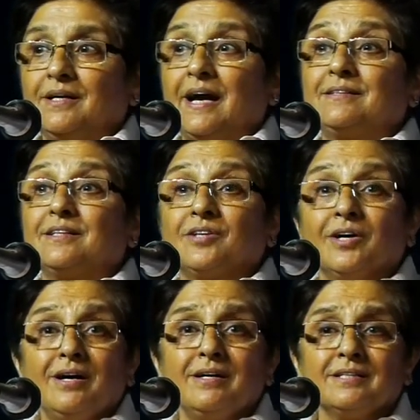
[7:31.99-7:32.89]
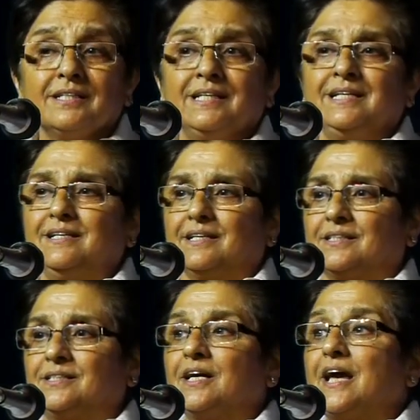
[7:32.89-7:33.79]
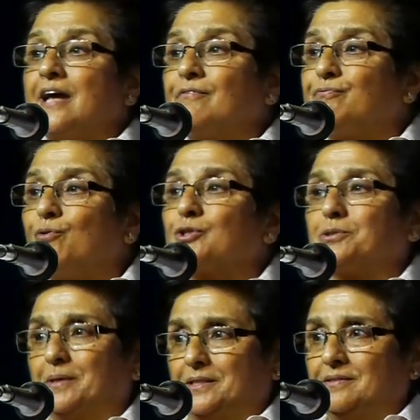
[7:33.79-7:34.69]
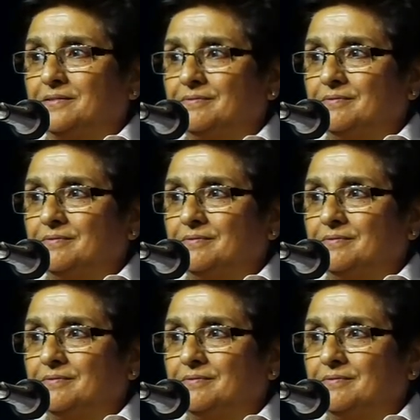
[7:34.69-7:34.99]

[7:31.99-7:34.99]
And the third E is enforcement.